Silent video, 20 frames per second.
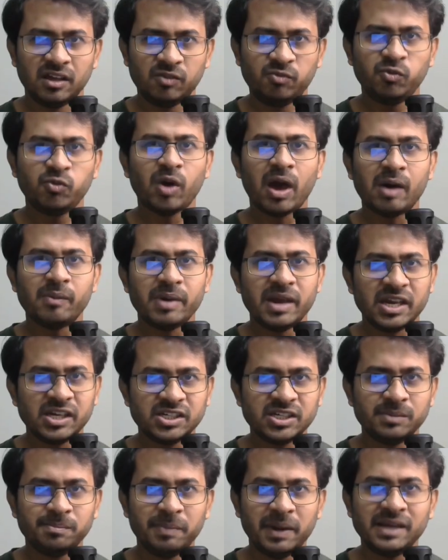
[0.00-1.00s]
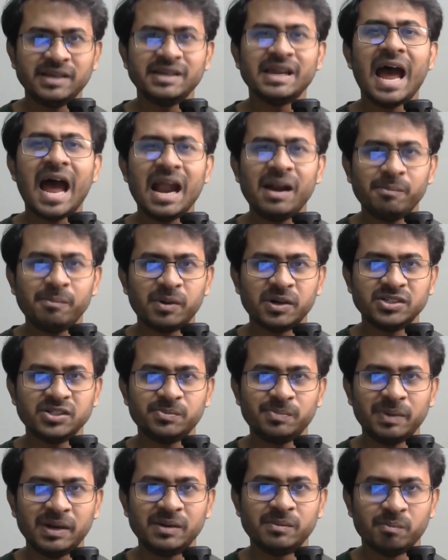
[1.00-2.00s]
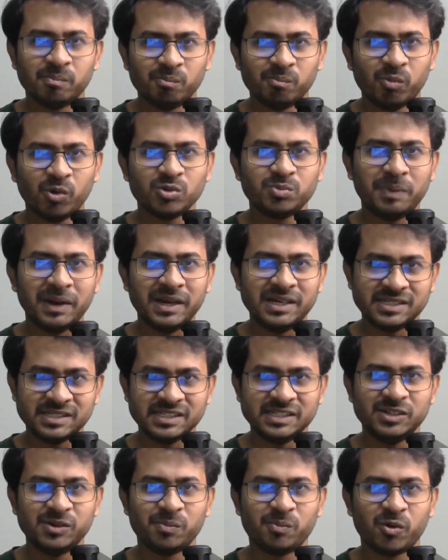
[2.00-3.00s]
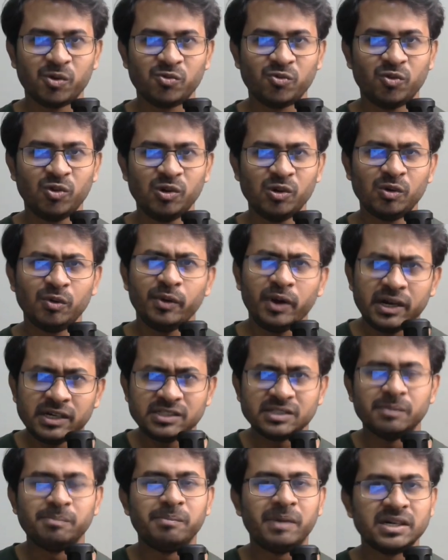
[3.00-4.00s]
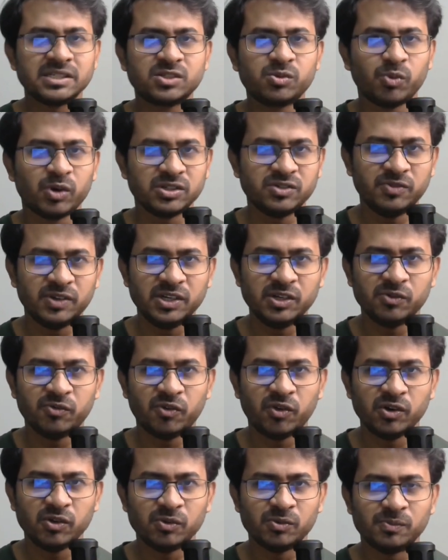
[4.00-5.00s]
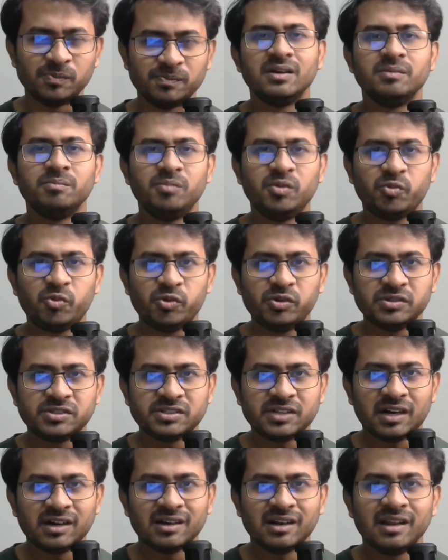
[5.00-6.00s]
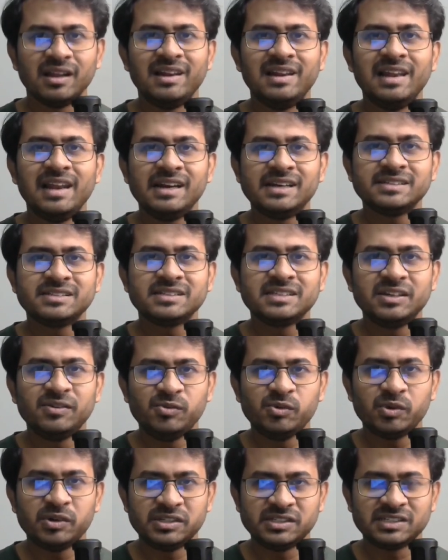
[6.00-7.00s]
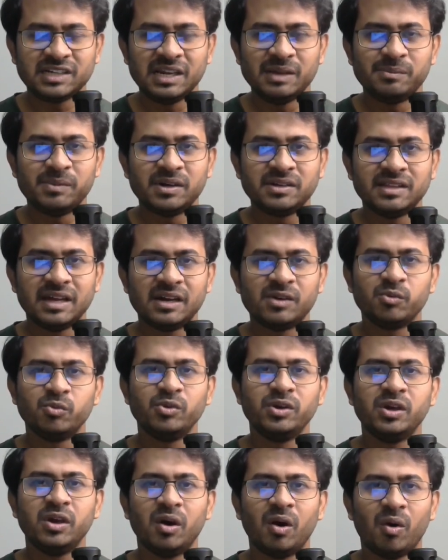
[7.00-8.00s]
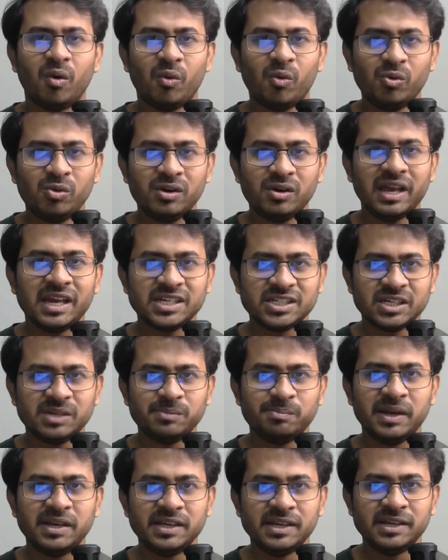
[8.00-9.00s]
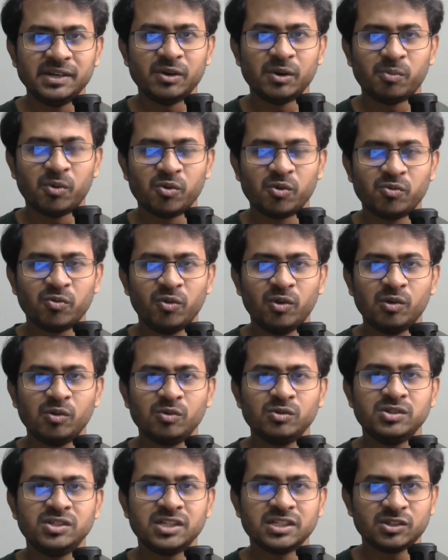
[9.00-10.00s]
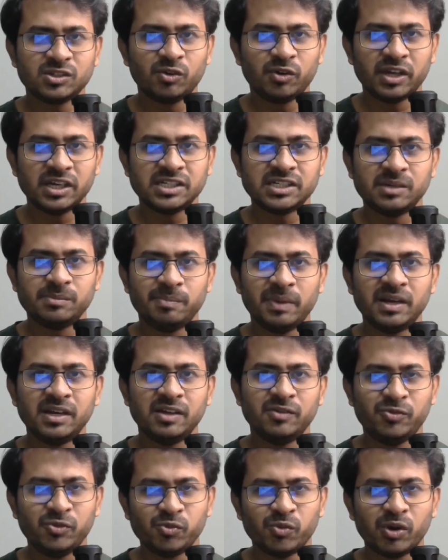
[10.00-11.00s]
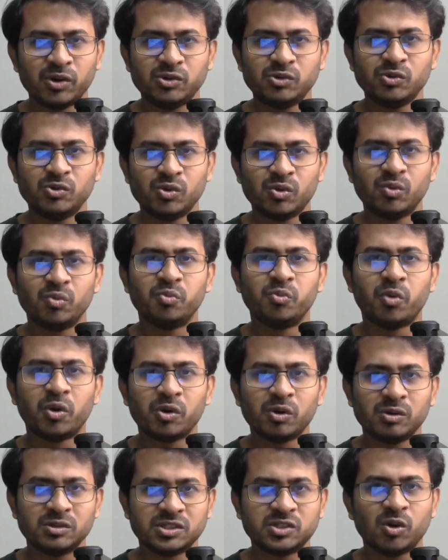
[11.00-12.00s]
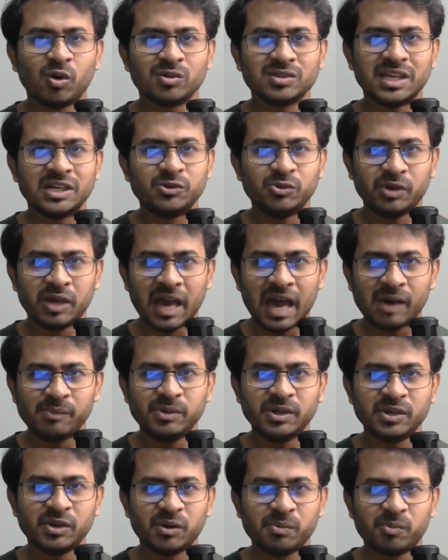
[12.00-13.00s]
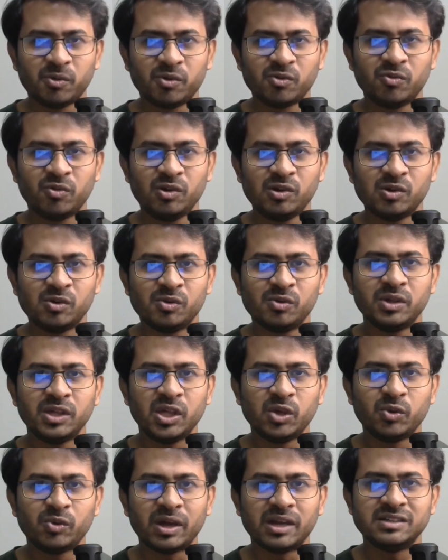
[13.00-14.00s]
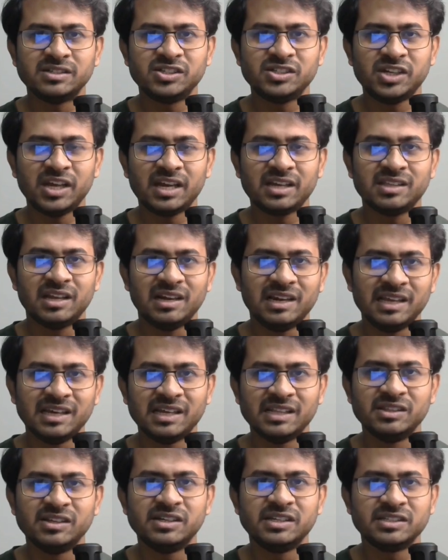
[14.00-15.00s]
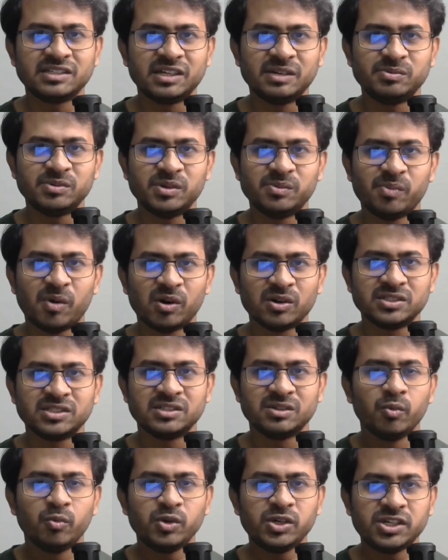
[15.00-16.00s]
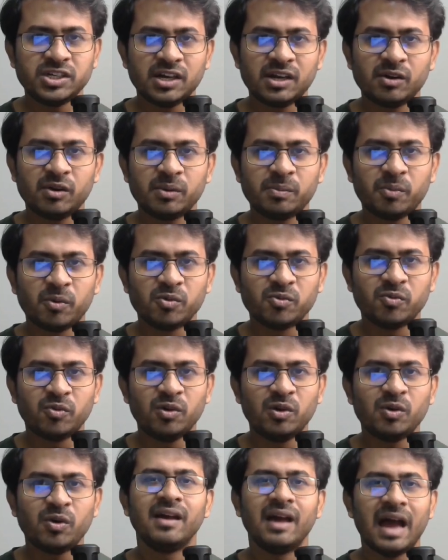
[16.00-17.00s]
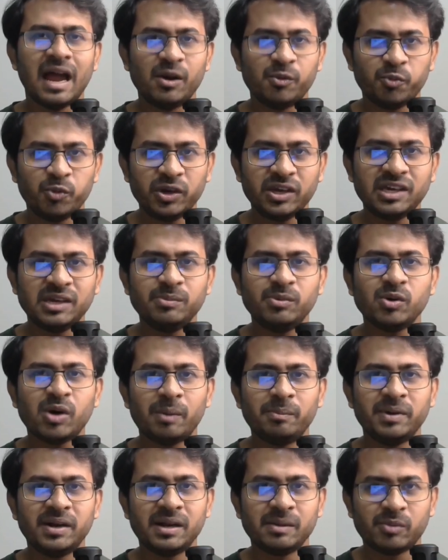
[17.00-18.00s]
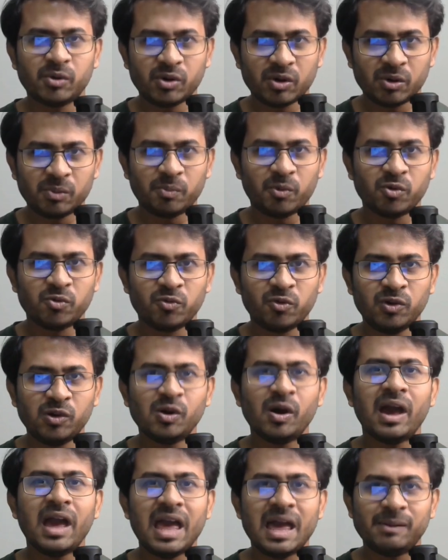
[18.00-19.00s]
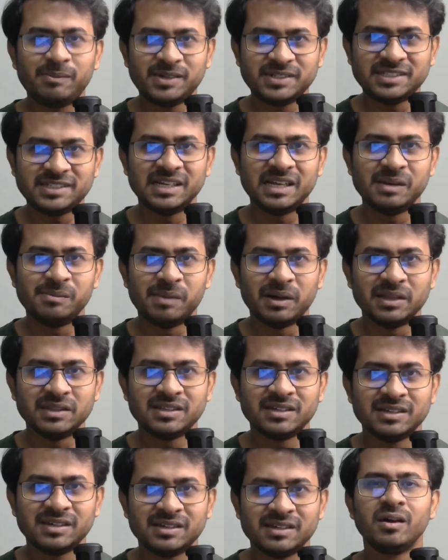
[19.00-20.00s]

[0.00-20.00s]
If you have Asian Paint and Berger Paint, both paints in your portfolio, it is a must watch video for you. Before we start, let us give you a disclaimer that we own Asian Paint in our portfolio, just not Asian Paint. If you want to know what all stock that we have in our portfolio, you can check the link in the description box. We share our portfolio and we give you update about our portfolio every single month.